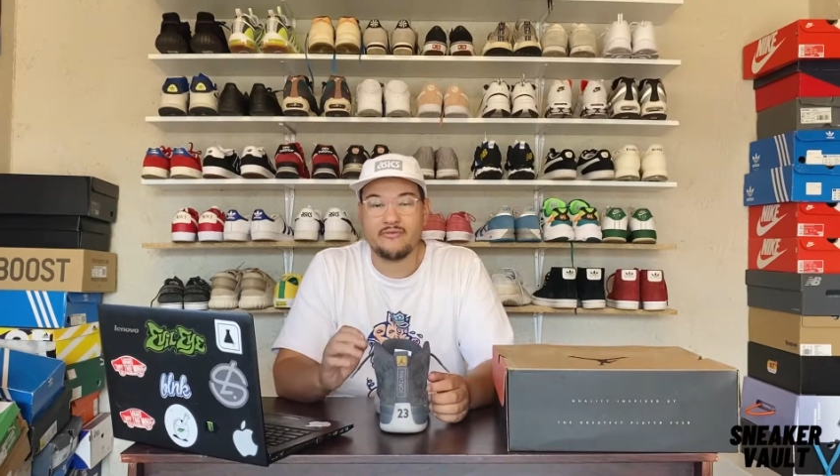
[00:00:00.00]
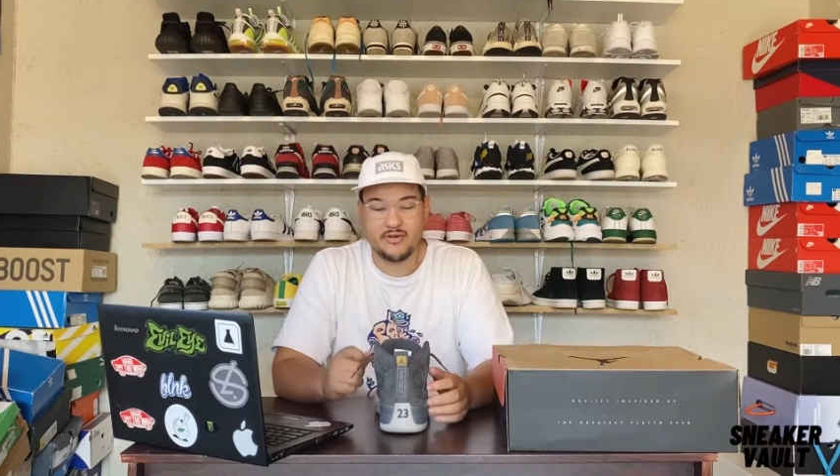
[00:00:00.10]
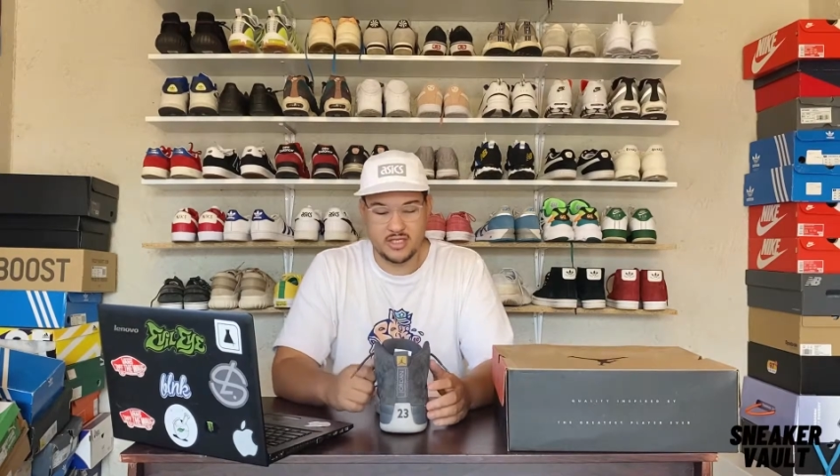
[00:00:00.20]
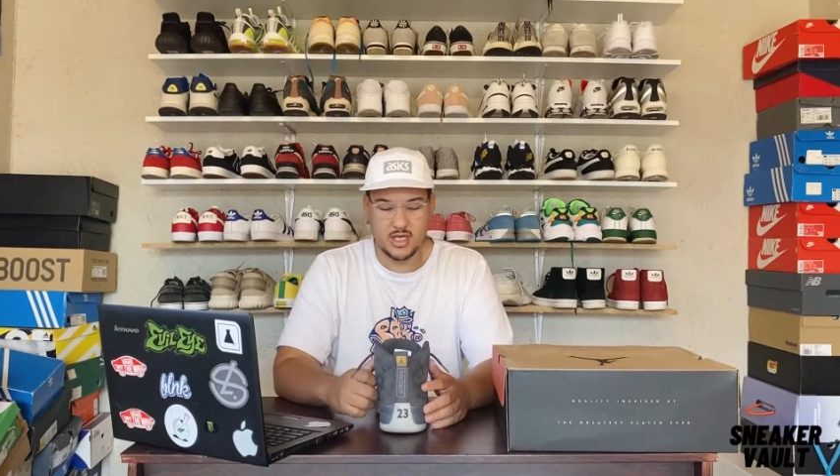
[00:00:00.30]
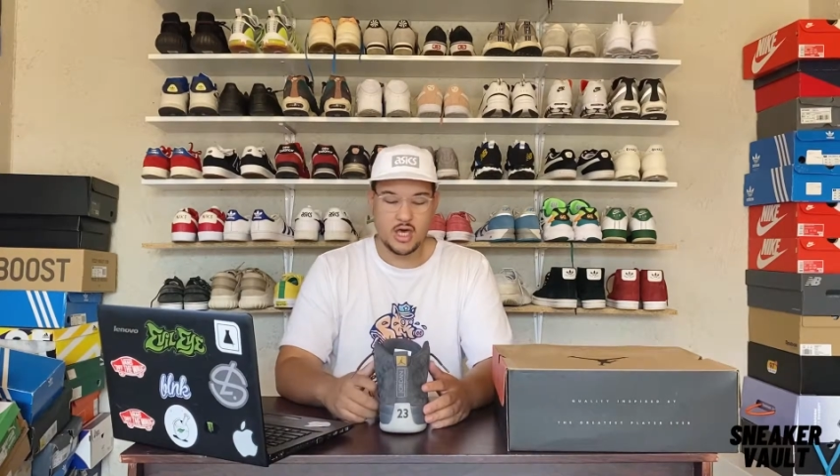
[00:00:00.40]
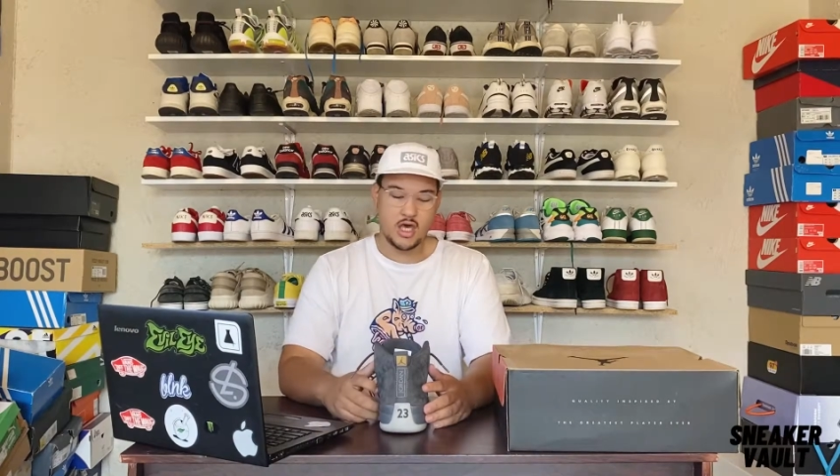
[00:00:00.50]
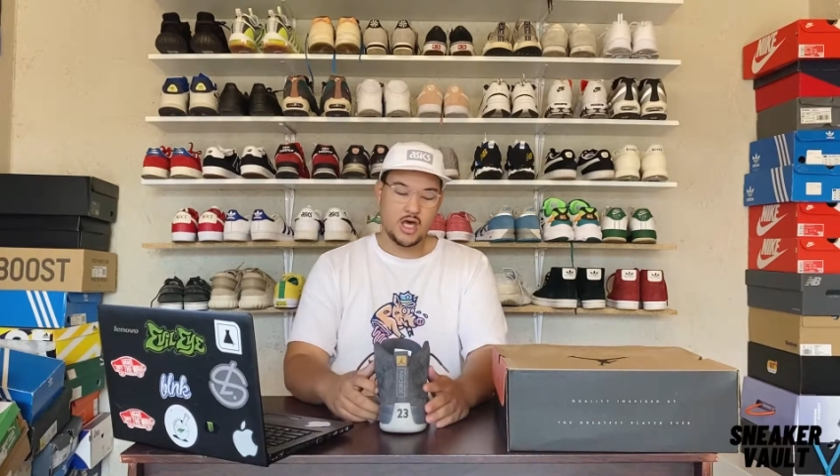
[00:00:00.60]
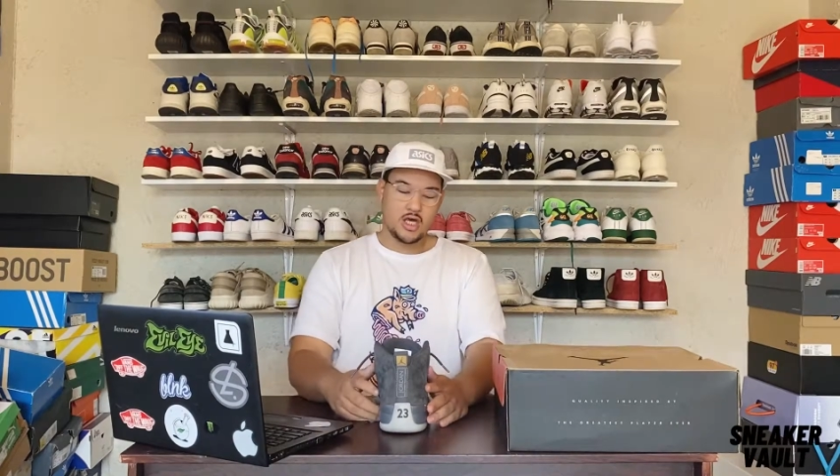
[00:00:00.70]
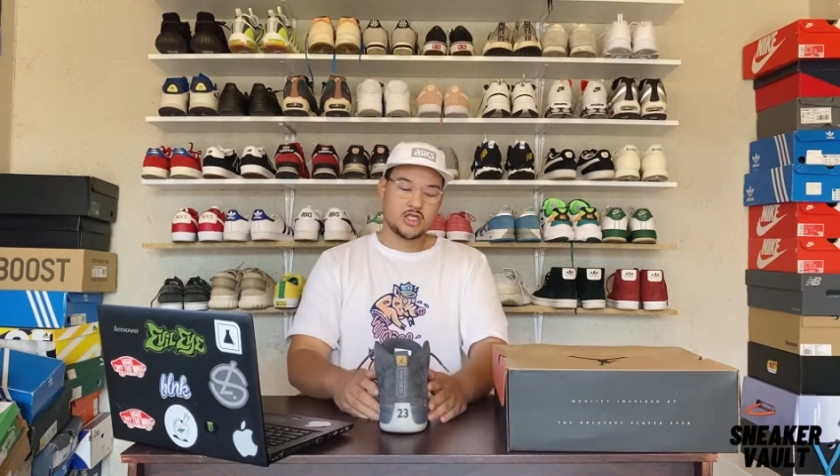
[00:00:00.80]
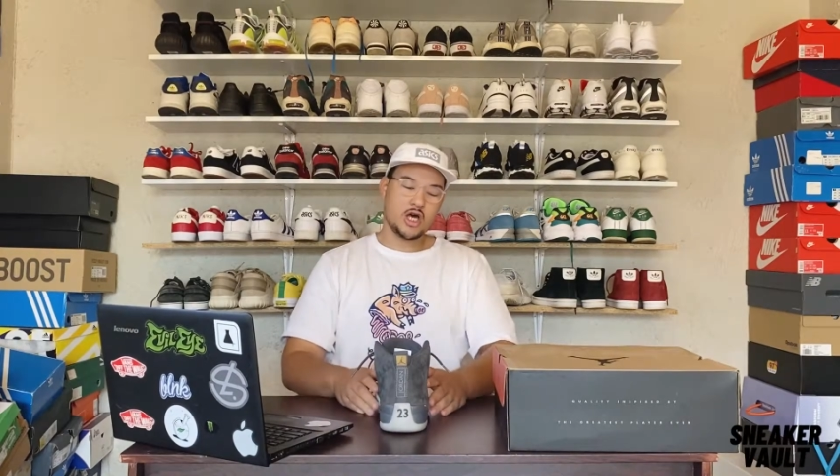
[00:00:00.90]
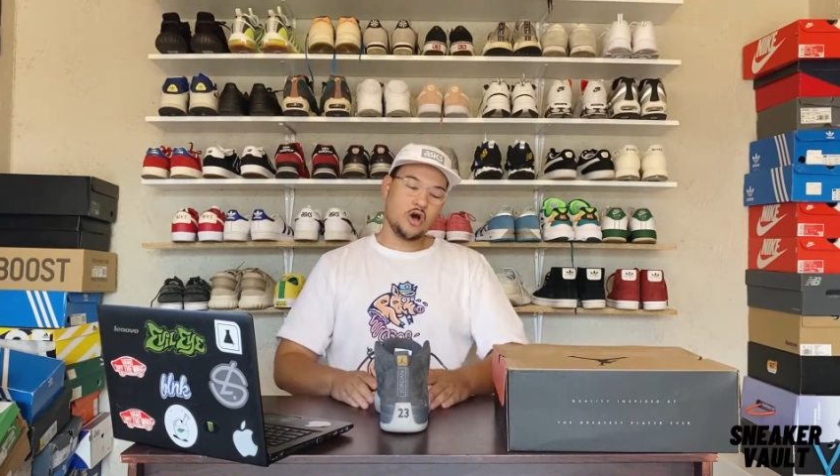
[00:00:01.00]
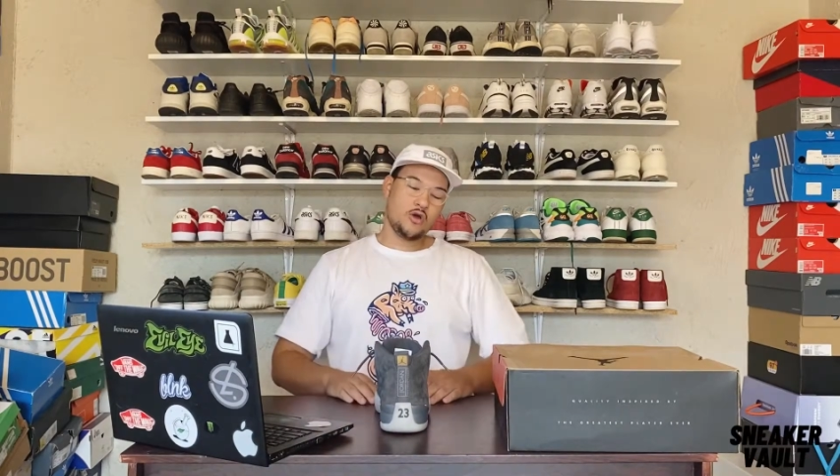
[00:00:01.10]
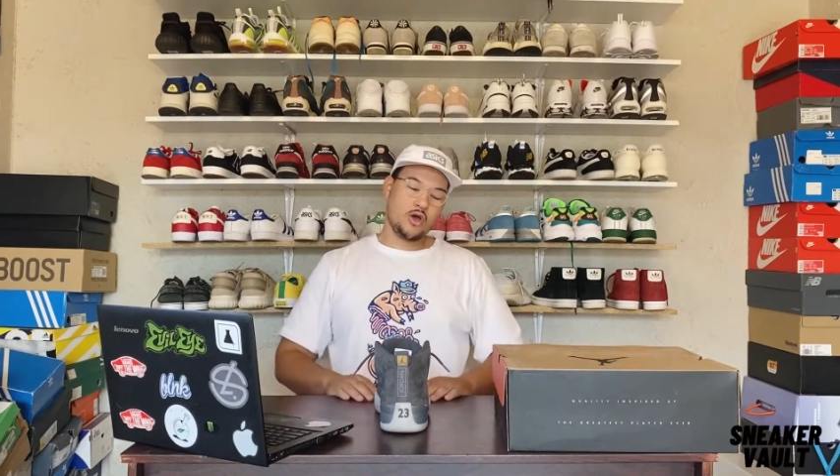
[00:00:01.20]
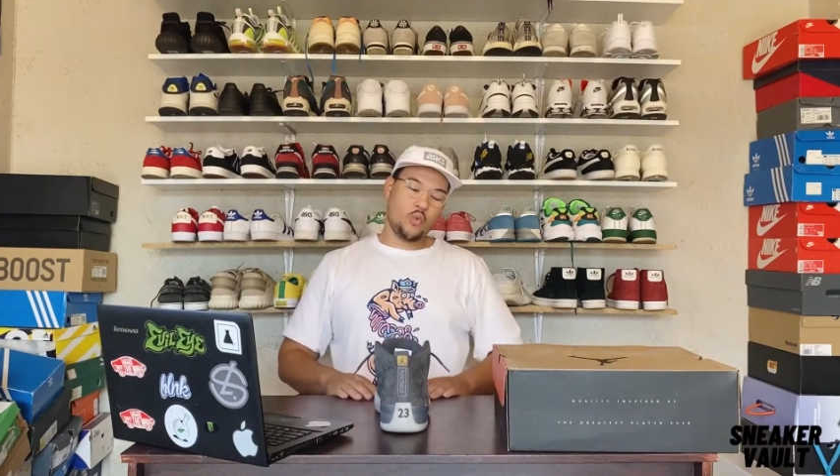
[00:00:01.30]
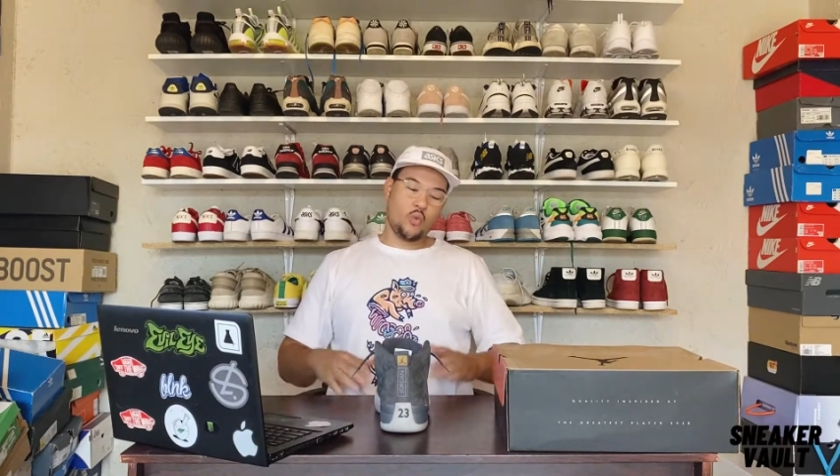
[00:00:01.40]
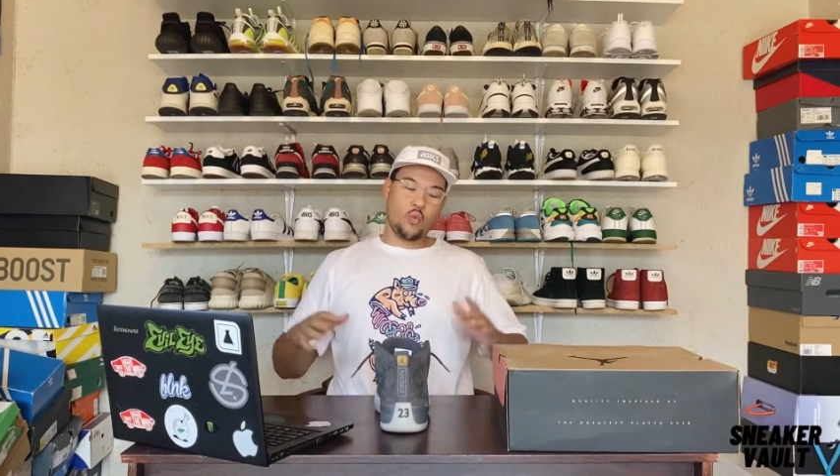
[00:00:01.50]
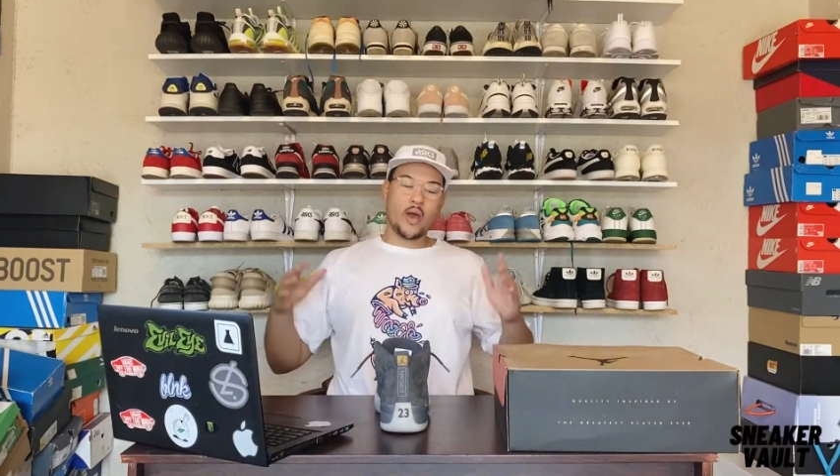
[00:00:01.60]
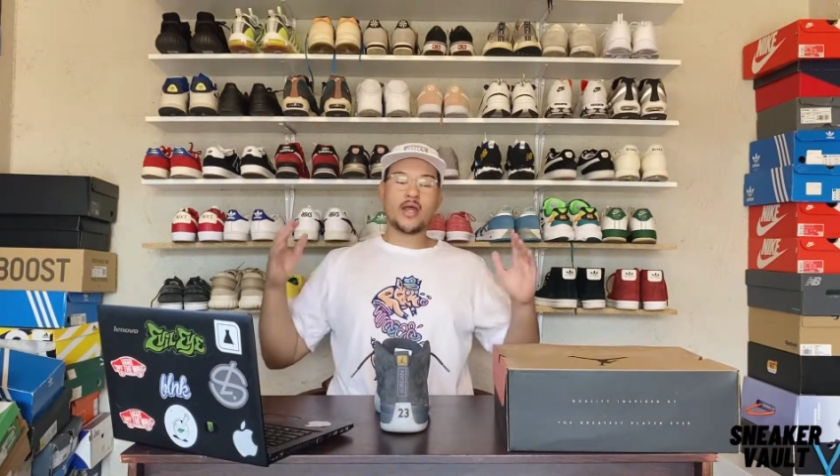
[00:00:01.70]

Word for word: fit. So where